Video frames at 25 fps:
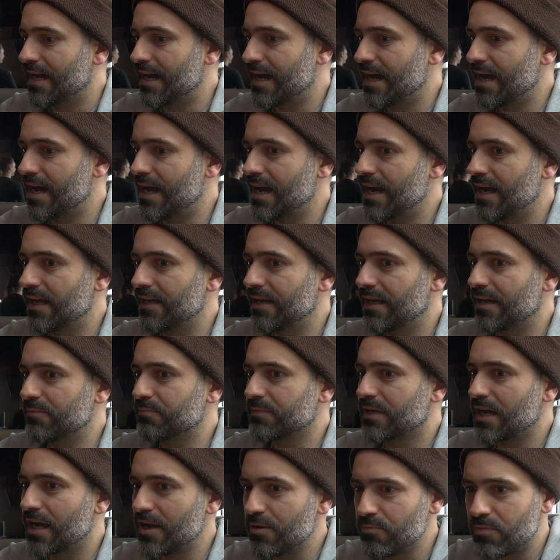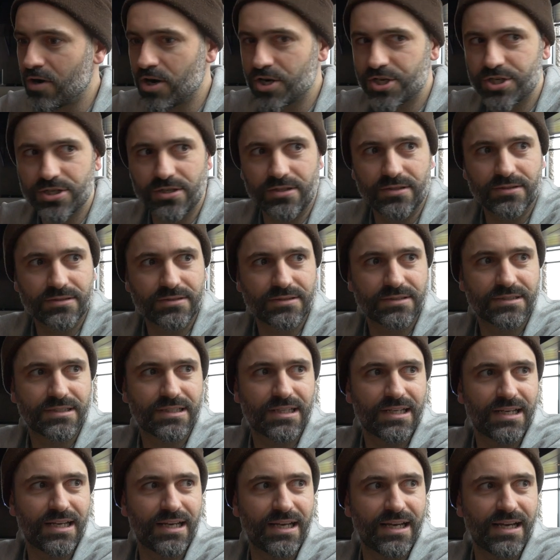Uh, I'm Kyle Marshall,
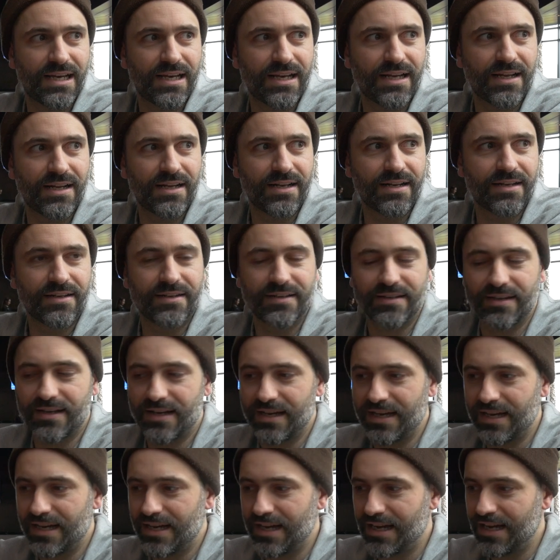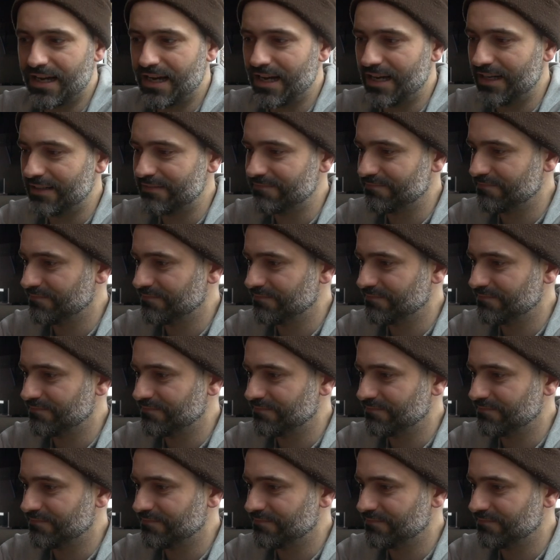and uh,